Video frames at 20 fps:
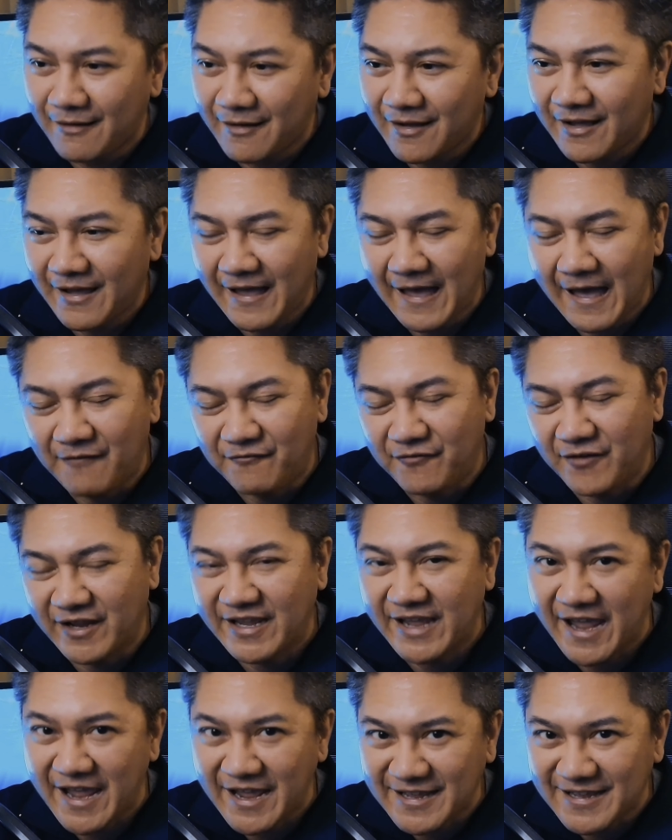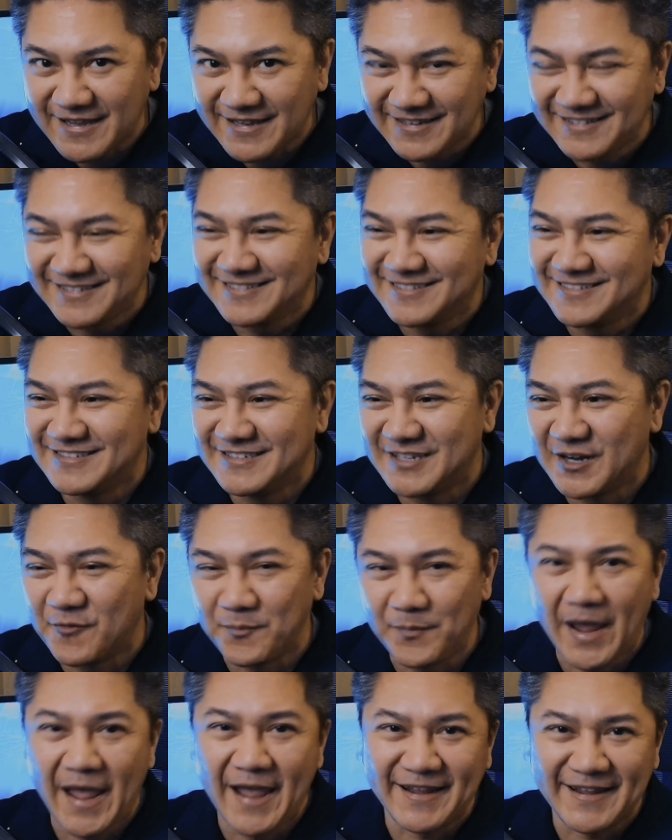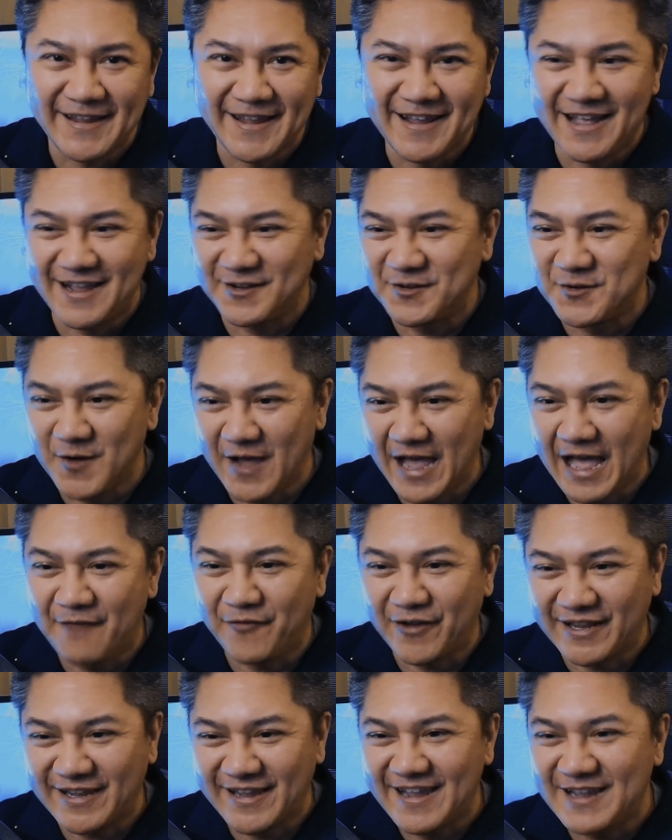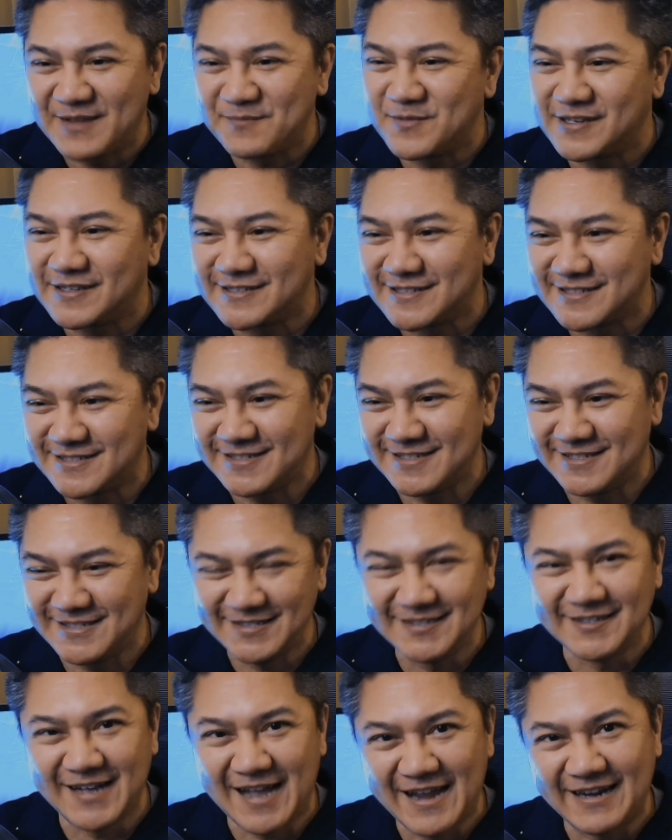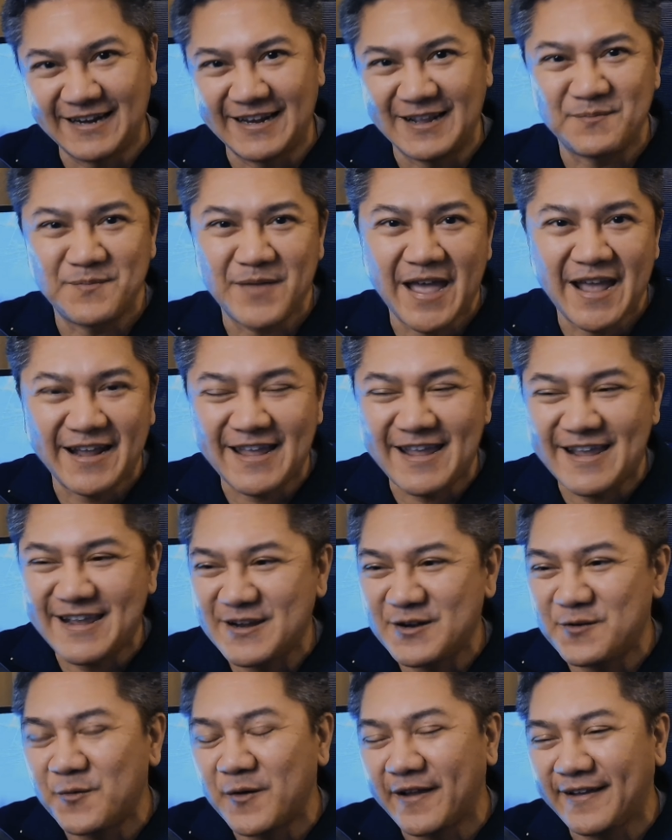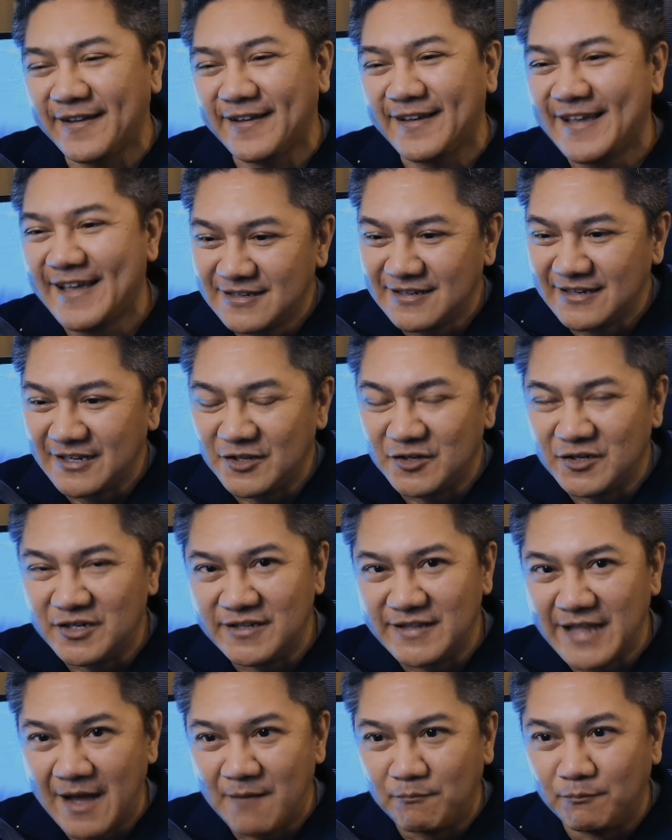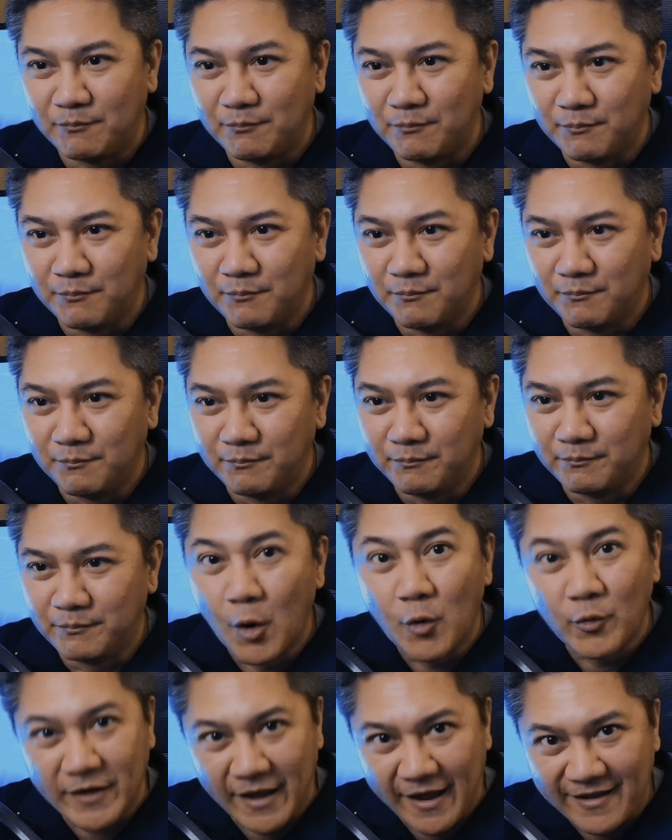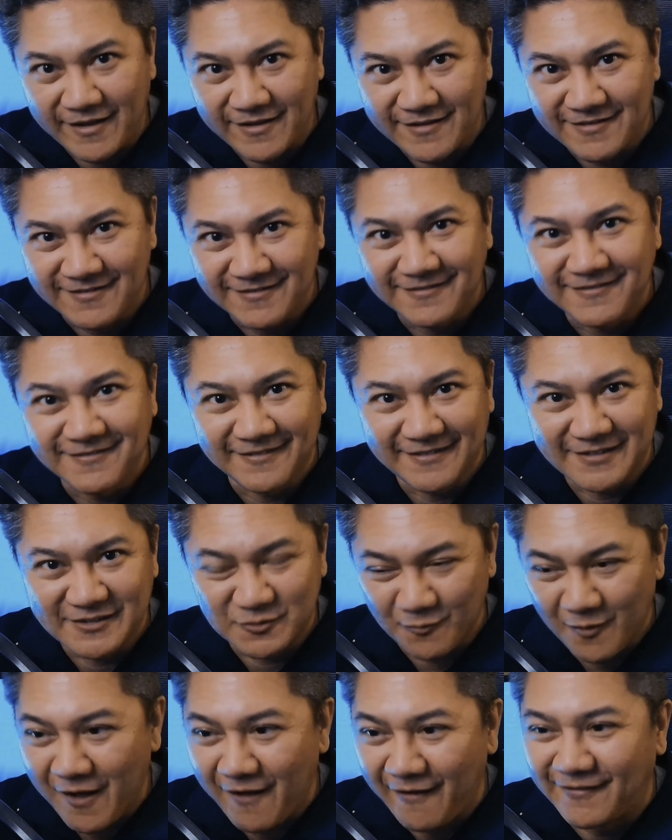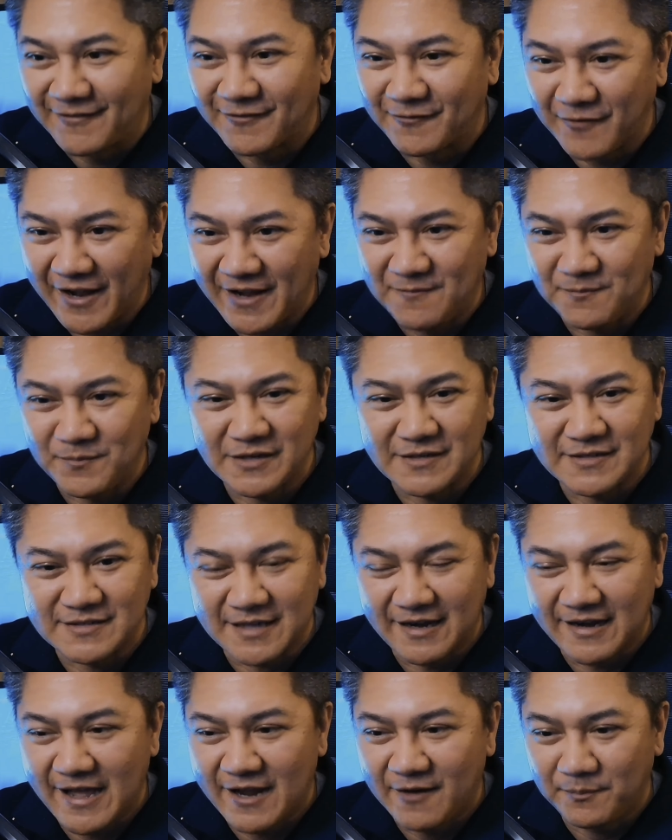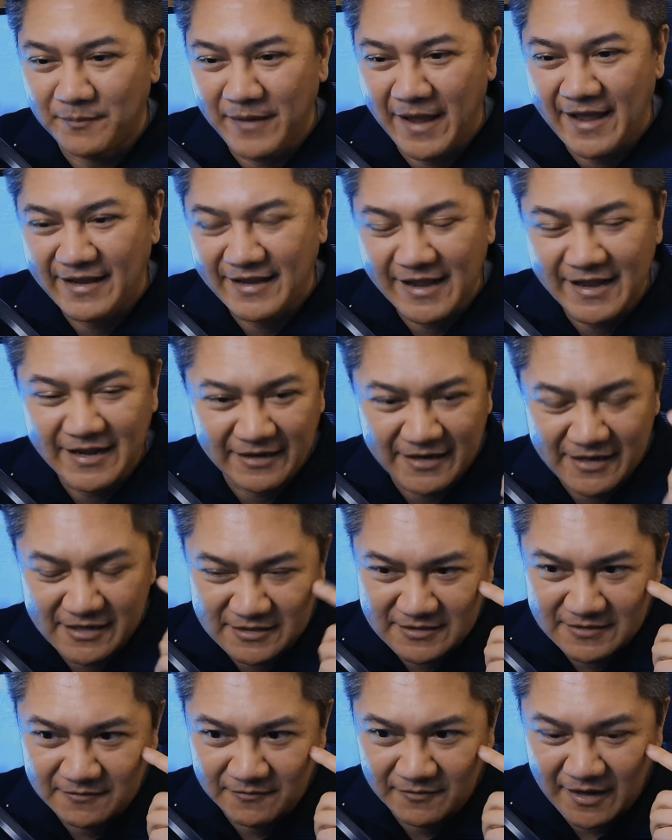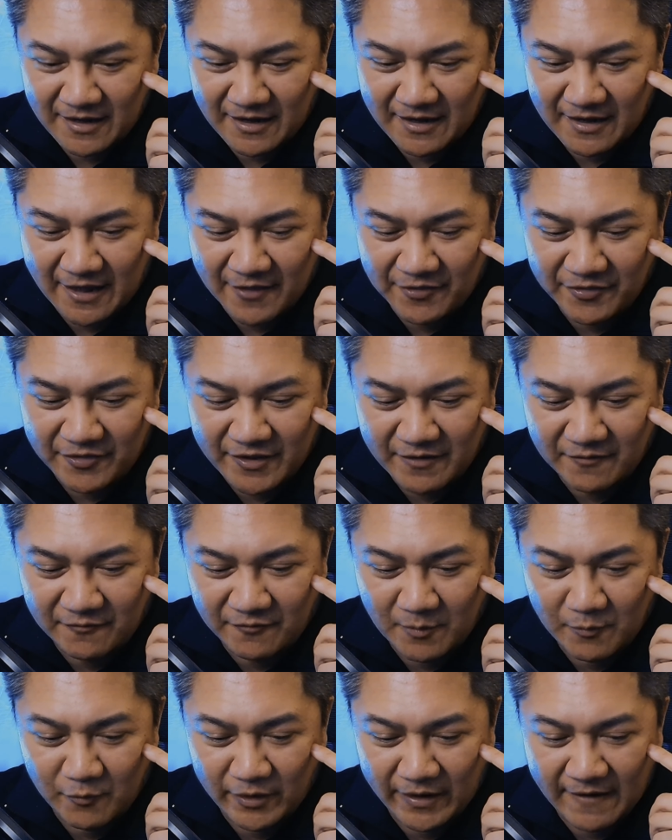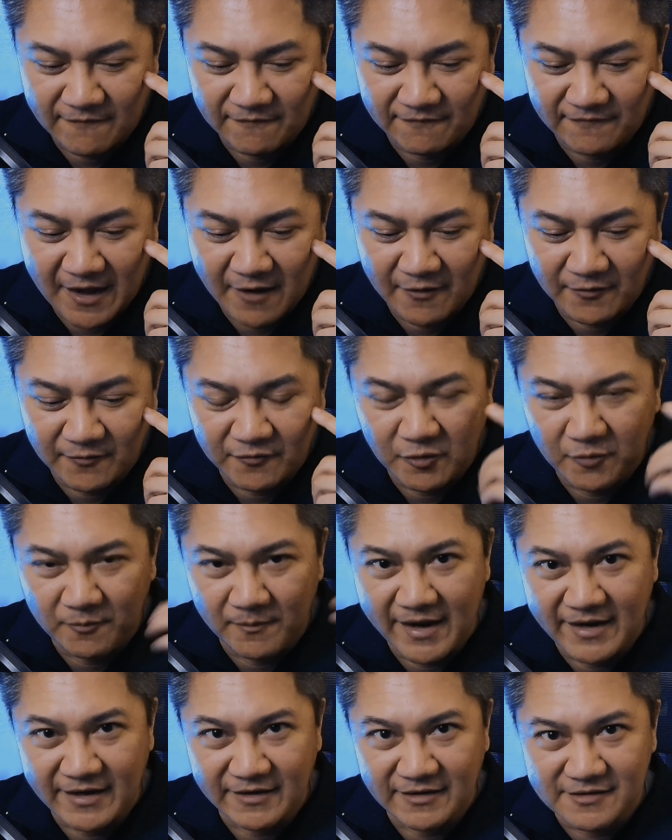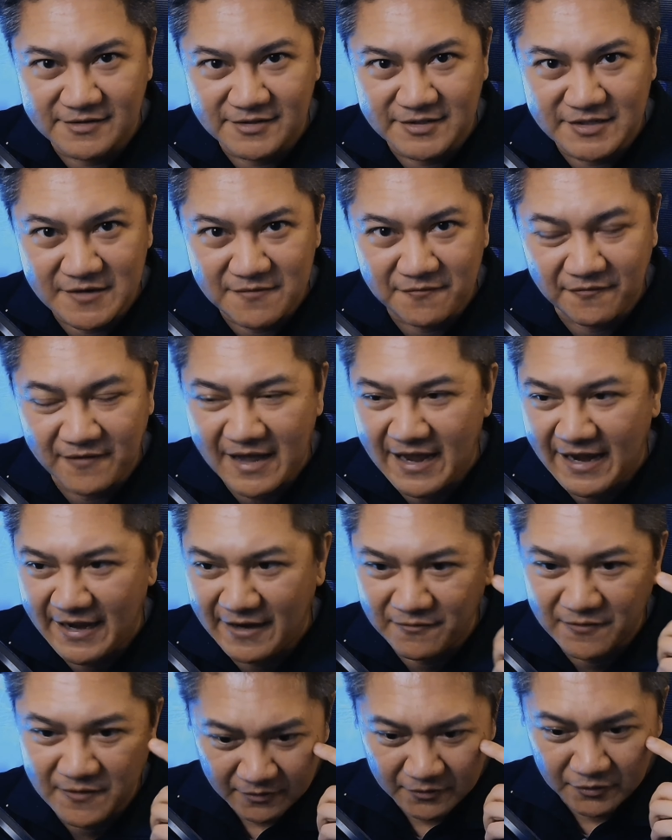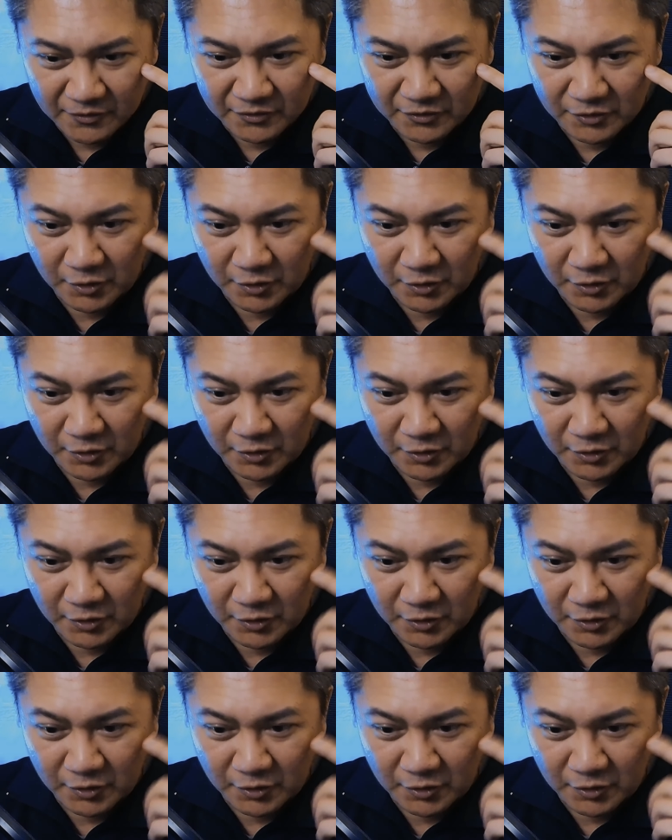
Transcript: half a cake. Instead of pancake, I go half a cake because it's still kind of like pancake in a way. You need that bokeh as well, right? Because a lot of pancake lens, I think from what I found for my Z5, there